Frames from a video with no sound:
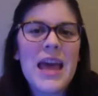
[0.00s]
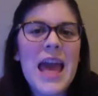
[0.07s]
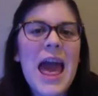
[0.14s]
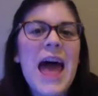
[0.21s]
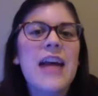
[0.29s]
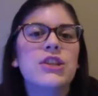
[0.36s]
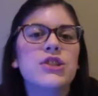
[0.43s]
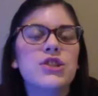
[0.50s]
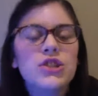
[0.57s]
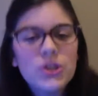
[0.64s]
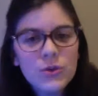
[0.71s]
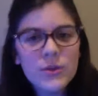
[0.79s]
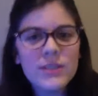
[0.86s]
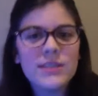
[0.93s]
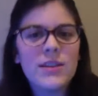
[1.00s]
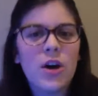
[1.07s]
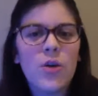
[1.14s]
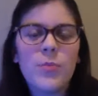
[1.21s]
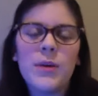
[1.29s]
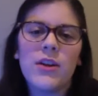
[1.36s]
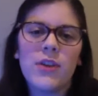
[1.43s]
And as soon as the
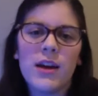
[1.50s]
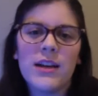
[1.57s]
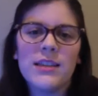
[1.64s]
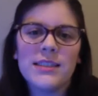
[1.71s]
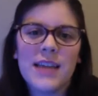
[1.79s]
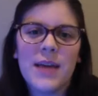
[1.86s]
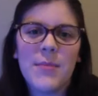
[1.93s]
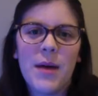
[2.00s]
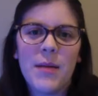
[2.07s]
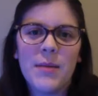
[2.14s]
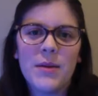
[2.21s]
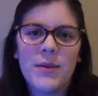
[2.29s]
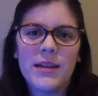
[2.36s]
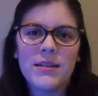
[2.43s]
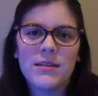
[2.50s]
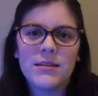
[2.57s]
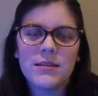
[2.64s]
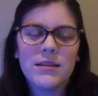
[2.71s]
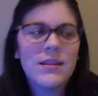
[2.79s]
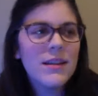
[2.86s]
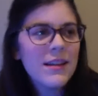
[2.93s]
opening credits came up, he went,
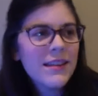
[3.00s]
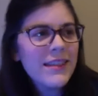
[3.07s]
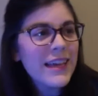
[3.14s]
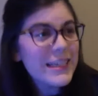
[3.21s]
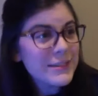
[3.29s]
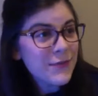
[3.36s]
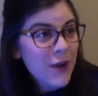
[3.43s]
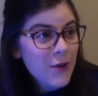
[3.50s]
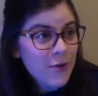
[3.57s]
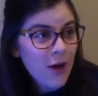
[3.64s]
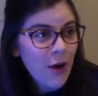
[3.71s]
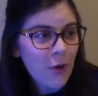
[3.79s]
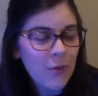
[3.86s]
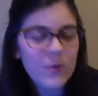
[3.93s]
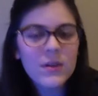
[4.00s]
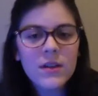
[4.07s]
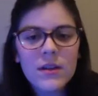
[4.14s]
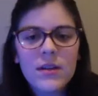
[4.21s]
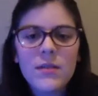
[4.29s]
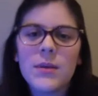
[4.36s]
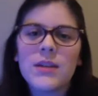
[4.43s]
"That's Frodo,"
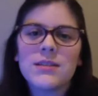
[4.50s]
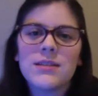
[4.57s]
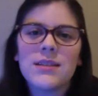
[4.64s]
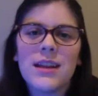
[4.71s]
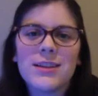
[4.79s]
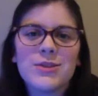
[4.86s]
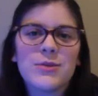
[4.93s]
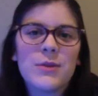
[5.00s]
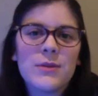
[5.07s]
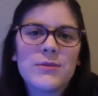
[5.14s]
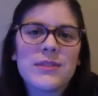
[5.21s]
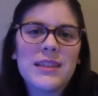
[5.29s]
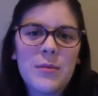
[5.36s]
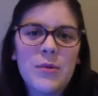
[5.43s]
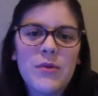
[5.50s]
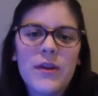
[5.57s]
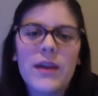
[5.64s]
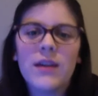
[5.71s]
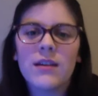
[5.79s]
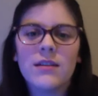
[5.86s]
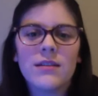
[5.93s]
because Elijah Wood was in the
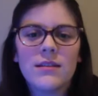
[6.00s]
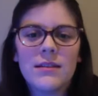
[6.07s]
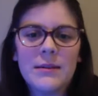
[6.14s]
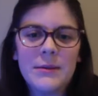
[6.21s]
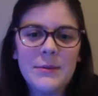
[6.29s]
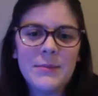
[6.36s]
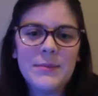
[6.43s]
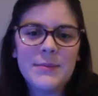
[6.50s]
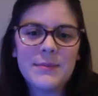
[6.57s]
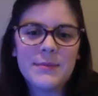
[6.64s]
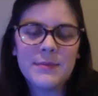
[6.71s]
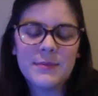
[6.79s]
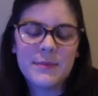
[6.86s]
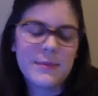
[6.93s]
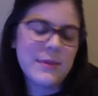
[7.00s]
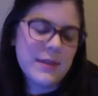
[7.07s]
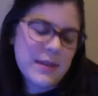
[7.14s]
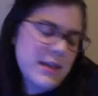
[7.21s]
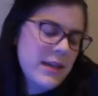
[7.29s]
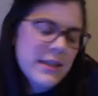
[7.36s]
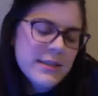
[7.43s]
movie.
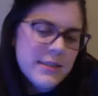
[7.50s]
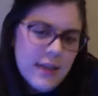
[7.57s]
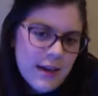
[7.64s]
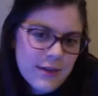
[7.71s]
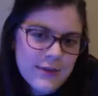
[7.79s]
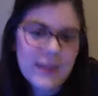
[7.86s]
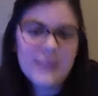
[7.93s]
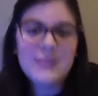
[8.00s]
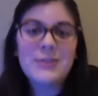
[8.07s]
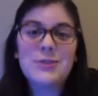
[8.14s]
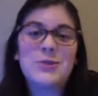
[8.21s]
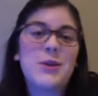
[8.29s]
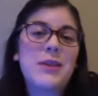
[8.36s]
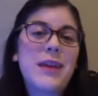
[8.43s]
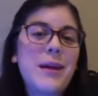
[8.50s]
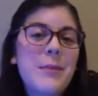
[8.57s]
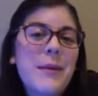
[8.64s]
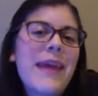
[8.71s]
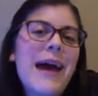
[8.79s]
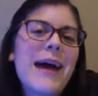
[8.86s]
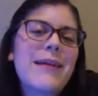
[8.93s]
He's Huck Finn. So I thought about
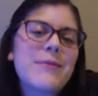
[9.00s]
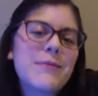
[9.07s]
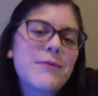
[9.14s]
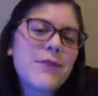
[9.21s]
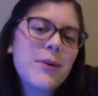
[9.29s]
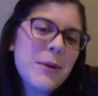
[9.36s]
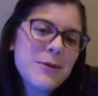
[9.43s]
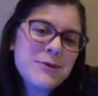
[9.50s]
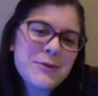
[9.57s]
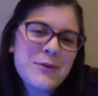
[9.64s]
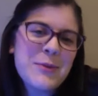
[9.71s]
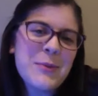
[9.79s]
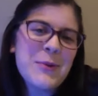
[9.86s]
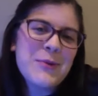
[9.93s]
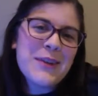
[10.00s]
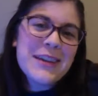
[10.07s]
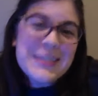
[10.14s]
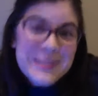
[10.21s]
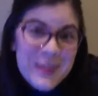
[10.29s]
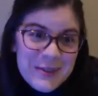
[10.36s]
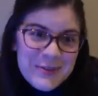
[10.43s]
that for most of the movie.
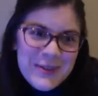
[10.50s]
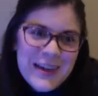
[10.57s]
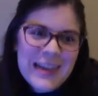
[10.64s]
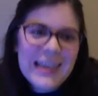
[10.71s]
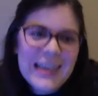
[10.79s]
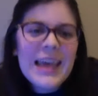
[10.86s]
So that was funny.